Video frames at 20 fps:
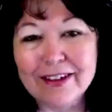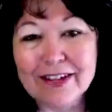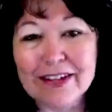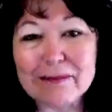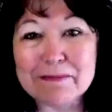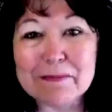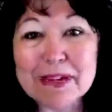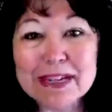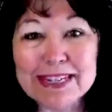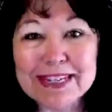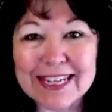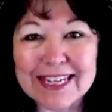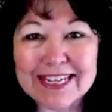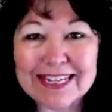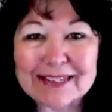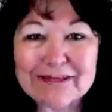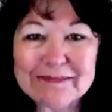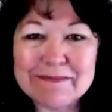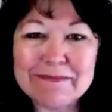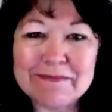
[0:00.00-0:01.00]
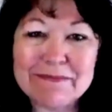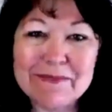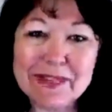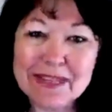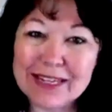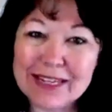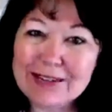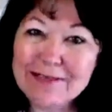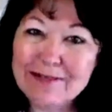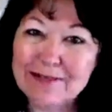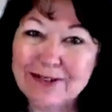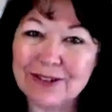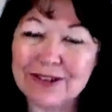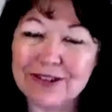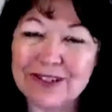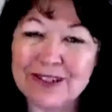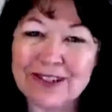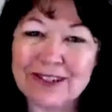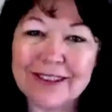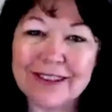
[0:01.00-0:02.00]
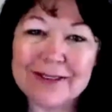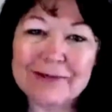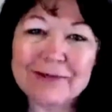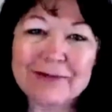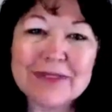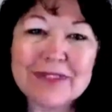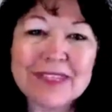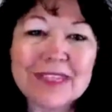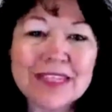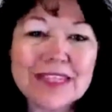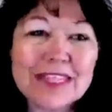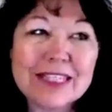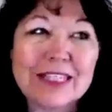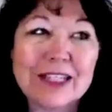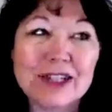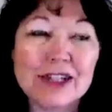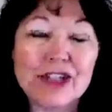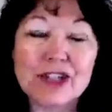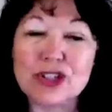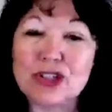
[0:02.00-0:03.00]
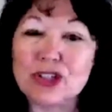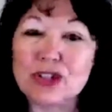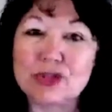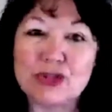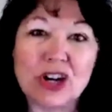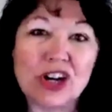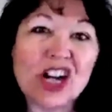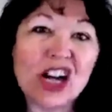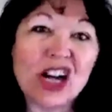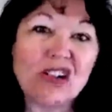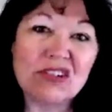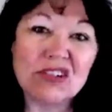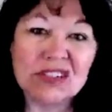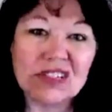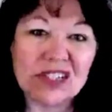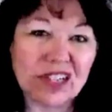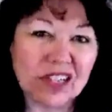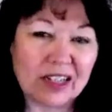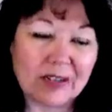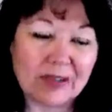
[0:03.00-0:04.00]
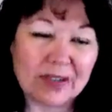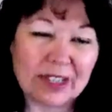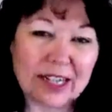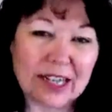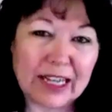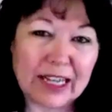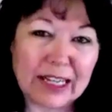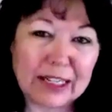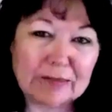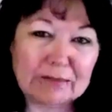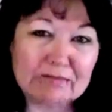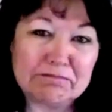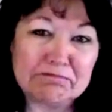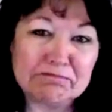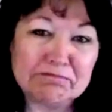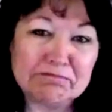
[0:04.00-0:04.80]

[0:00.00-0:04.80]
Okay, Monday, May 4th. It's a strung out kind of a day.